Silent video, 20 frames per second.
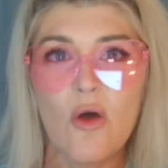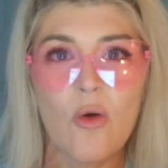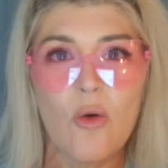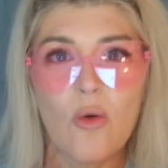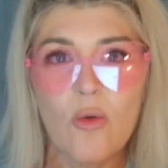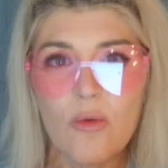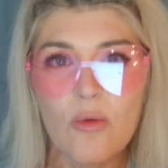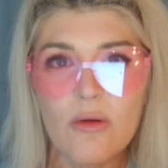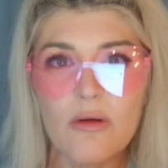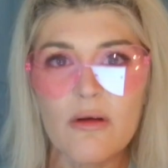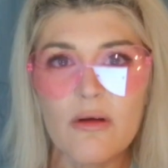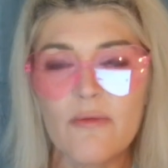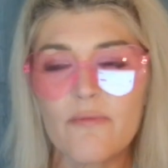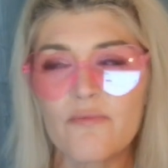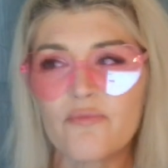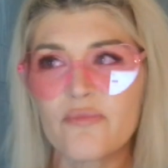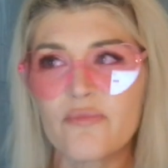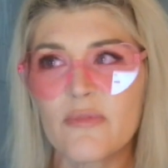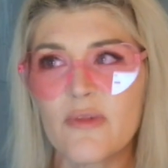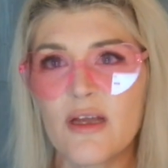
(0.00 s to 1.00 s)
or
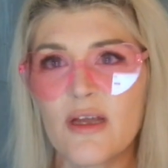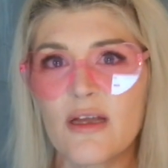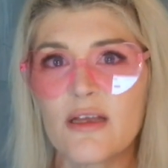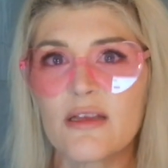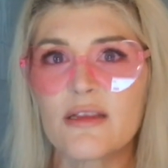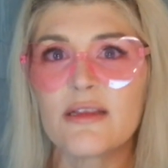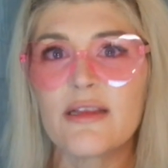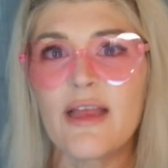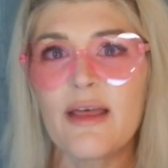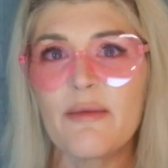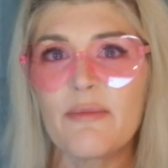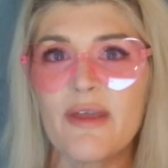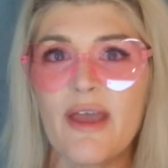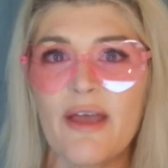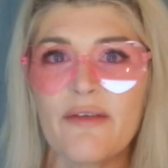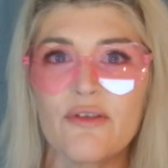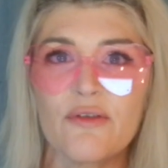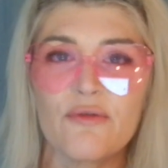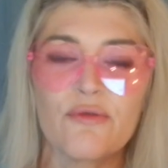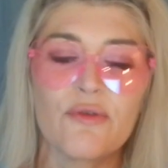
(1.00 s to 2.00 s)
let me
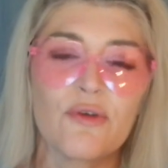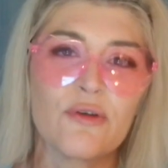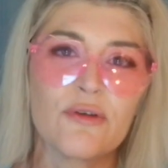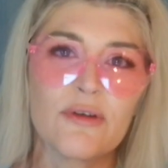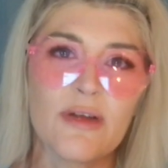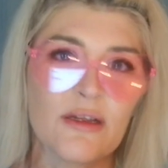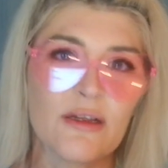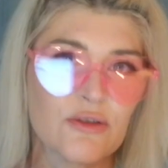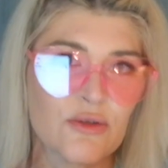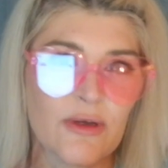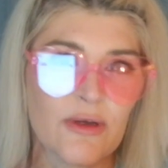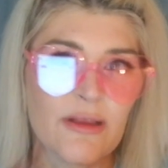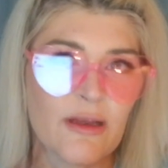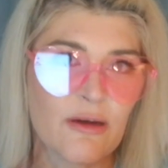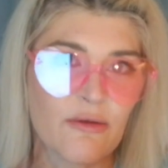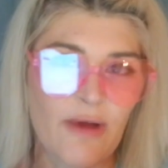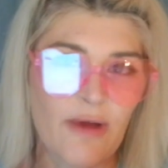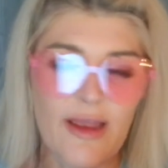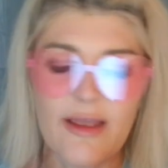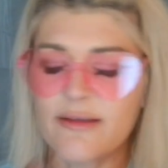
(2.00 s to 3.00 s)
have some food and I'll join their
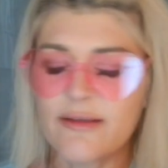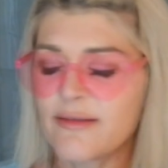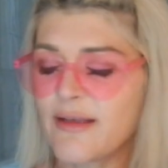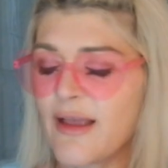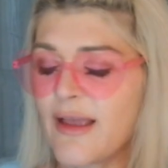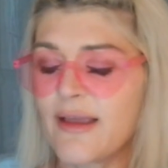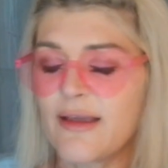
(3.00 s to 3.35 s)
ranks.